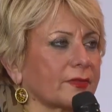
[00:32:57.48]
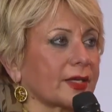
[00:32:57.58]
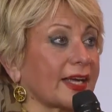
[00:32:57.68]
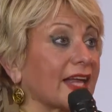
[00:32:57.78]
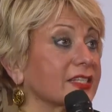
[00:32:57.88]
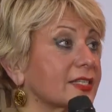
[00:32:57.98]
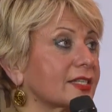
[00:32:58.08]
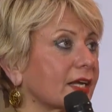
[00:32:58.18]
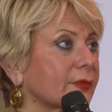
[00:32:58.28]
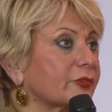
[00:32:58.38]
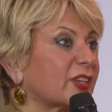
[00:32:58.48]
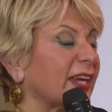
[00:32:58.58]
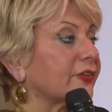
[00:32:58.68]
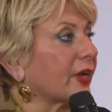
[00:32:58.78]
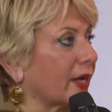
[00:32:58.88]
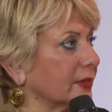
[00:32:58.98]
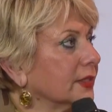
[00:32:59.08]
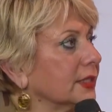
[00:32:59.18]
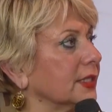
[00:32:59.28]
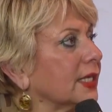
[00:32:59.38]
cancer data
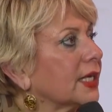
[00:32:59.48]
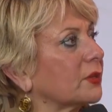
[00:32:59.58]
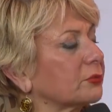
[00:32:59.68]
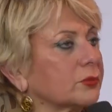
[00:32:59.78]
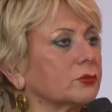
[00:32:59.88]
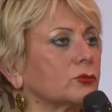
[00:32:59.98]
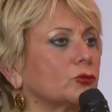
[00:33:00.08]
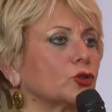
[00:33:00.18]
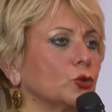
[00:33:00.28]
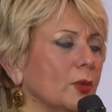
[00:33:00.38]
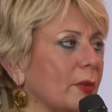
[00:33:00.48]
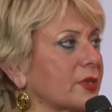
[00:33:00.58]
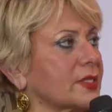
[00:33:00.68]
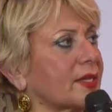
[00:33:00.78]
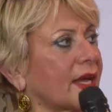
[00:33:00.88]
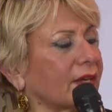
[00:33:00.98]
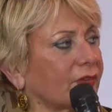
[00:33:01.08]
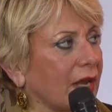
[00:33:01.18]
to member state